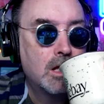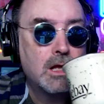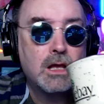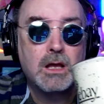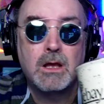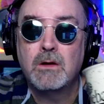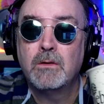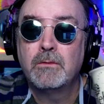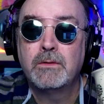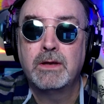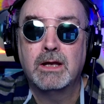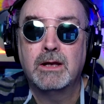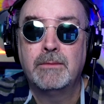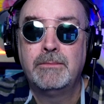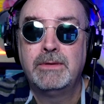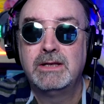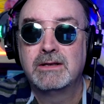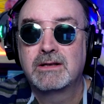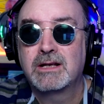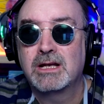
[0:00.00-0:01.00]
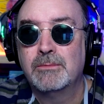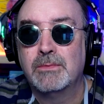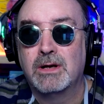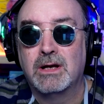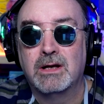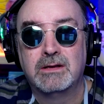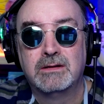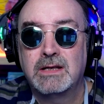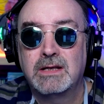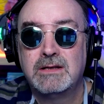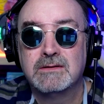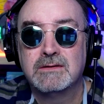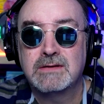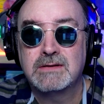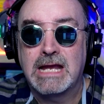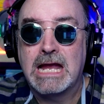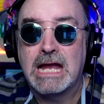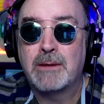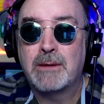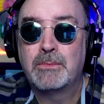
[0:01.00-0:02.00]
Oh, yeah. I mean, come on. They
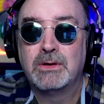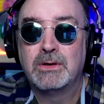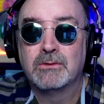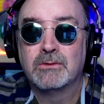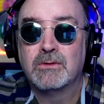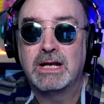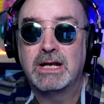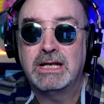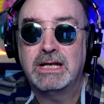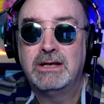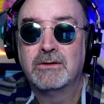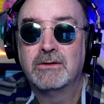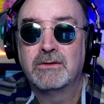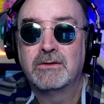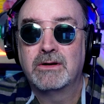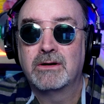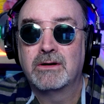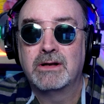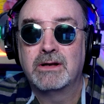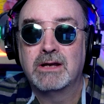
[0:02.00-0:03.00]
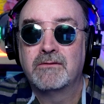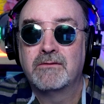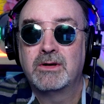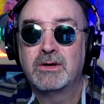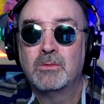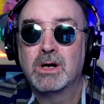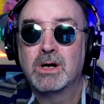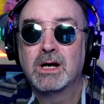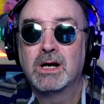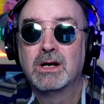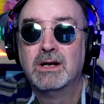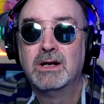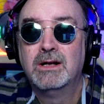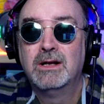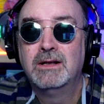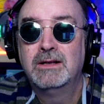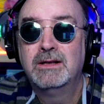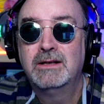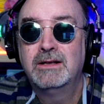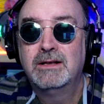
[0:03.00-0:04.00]
just happened to write here, there, and everywhere
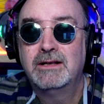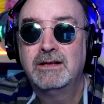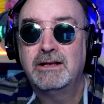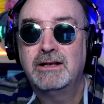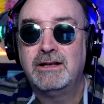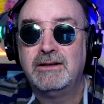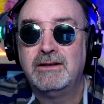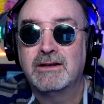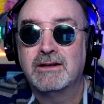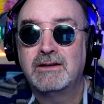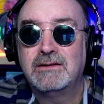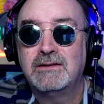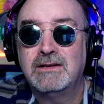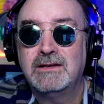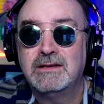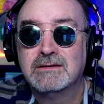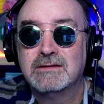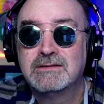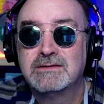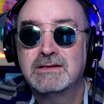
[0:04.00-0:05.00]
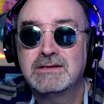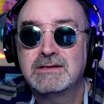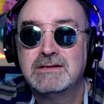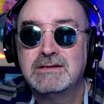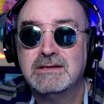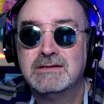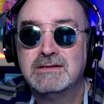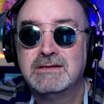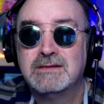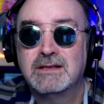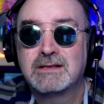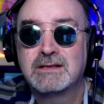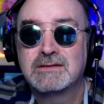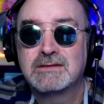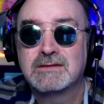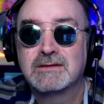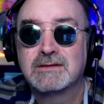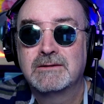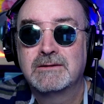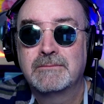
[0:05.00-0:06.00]
in
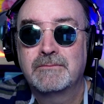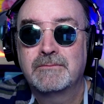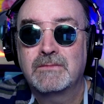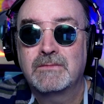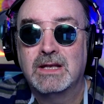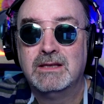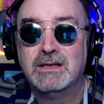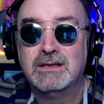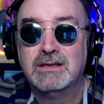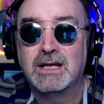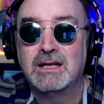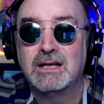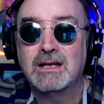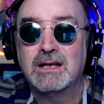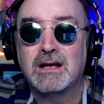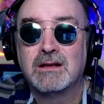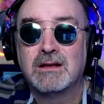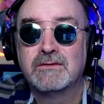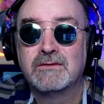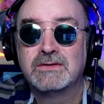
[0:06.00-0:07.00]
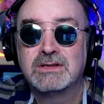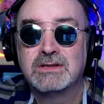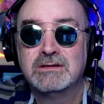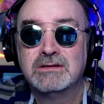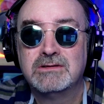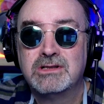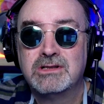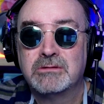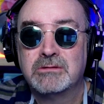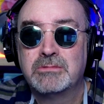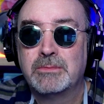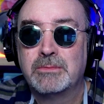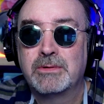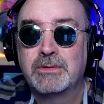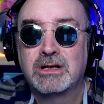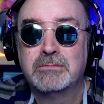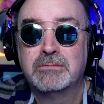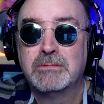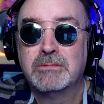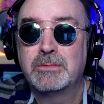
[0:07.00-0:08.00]
1966. And then all of a sudden jump up
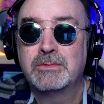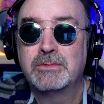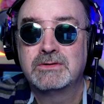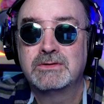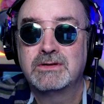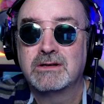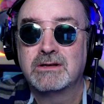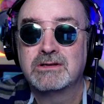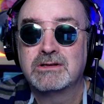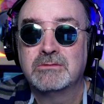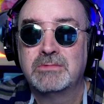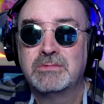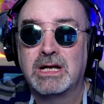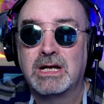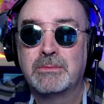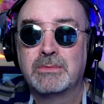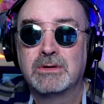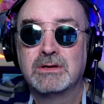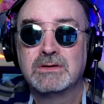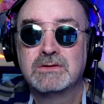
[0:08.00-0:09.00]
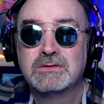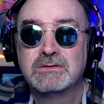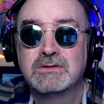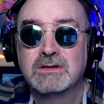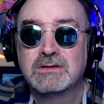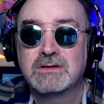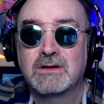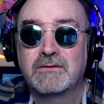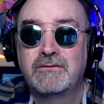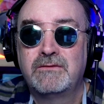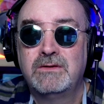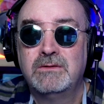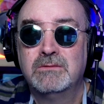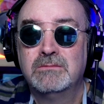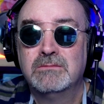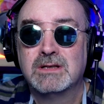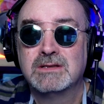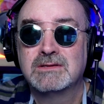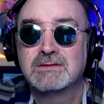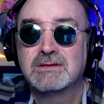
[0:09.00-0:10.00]
and come up with Sergeant Pepper's just a few
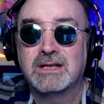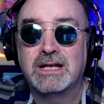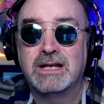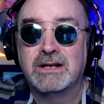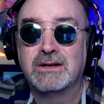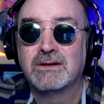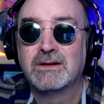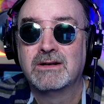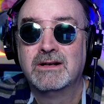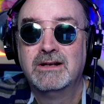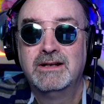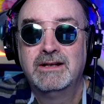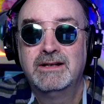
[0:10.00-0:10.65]
months later.